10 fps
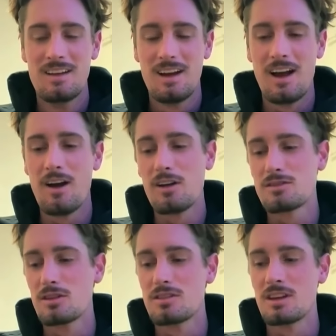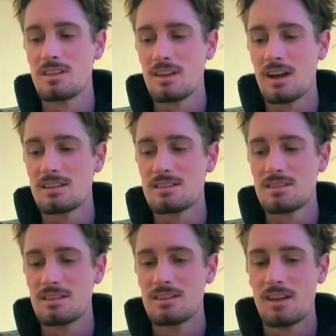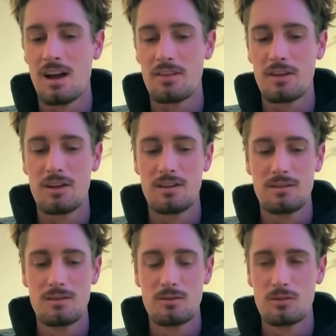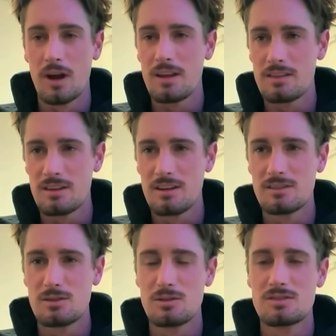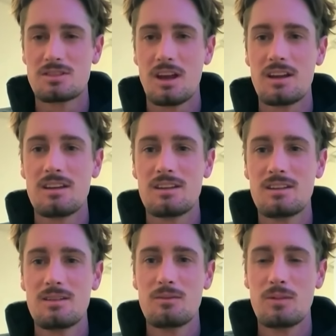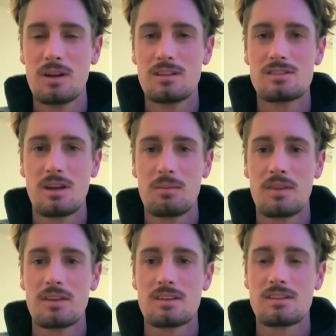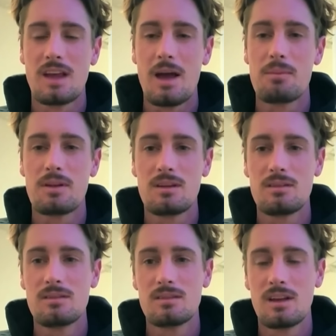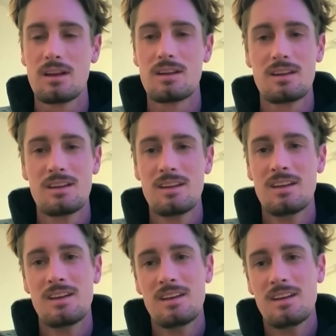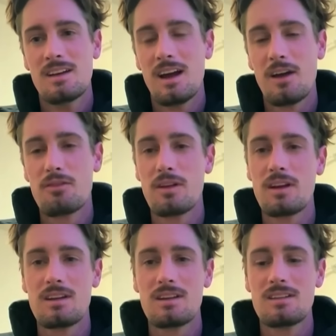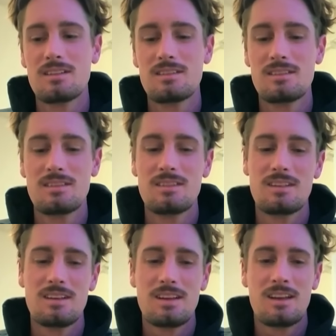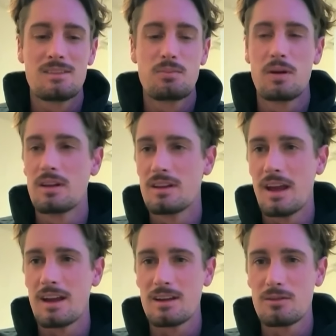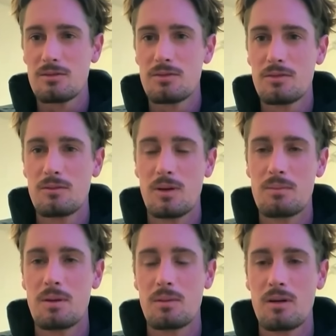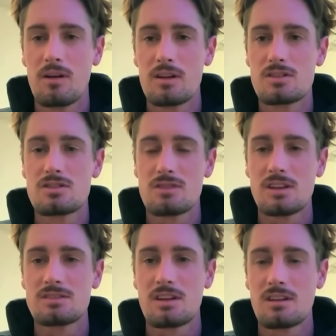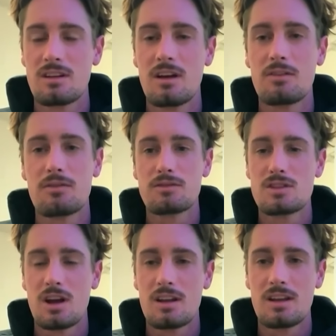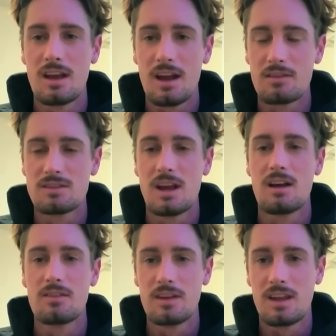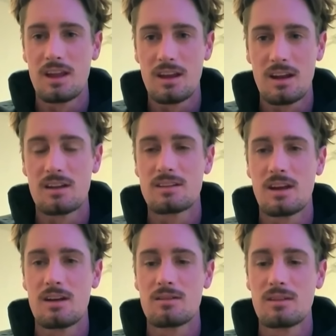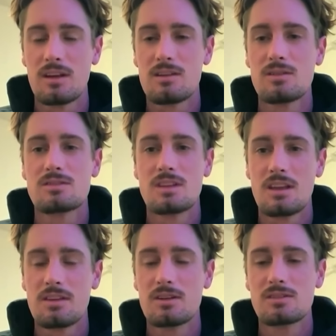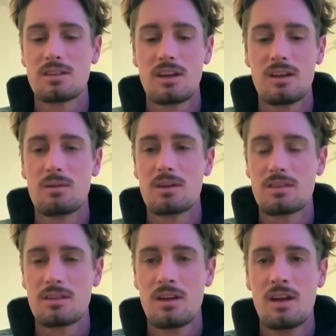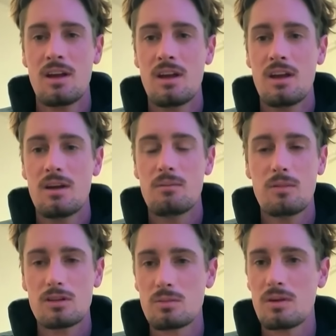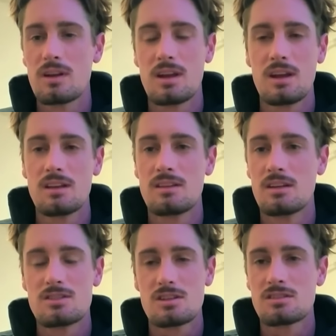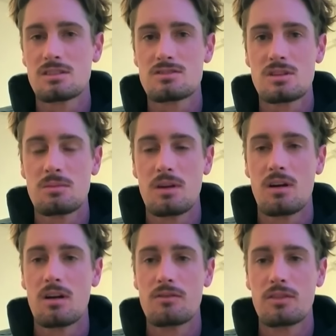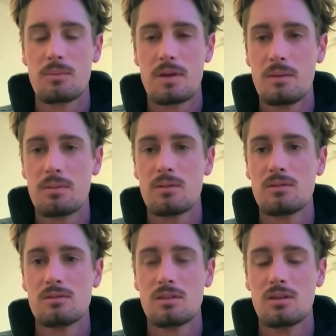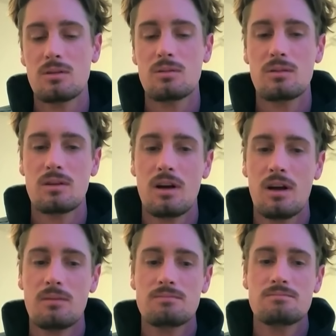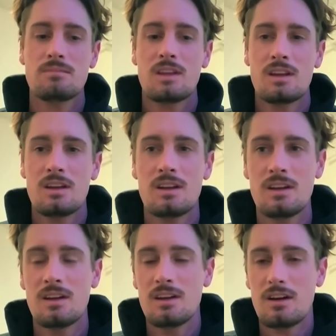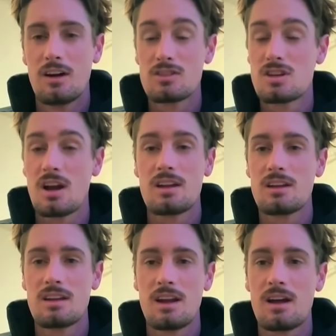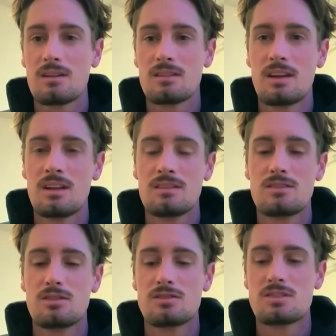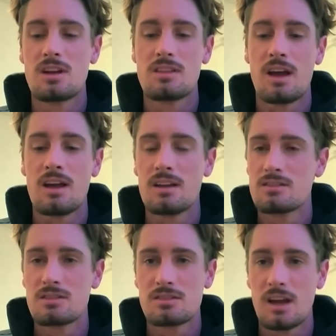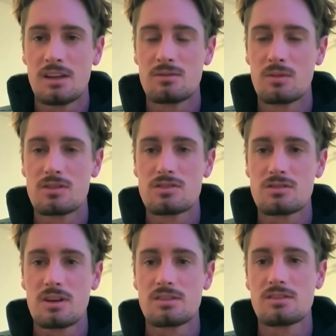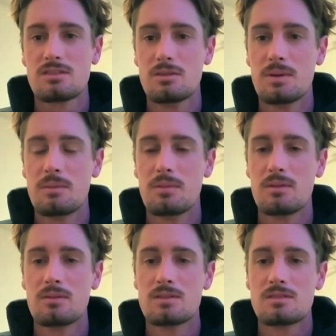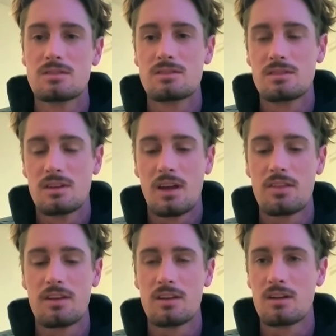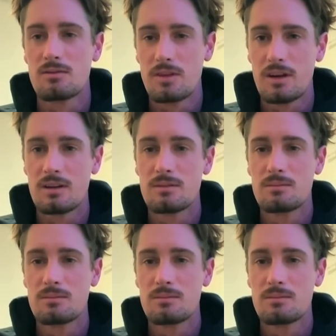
I also think that's not the right thing to say when something like this is happening. Like, I feel like it's pretty negative when people are already stressed out enough trying to get out of town. They can't get out of town. Like you said, there is a lady with multiple kids, and it's just extremely hard for the people who um, are trying to get out. And to say that, it just adds more stress to people, which is, I think, unfair.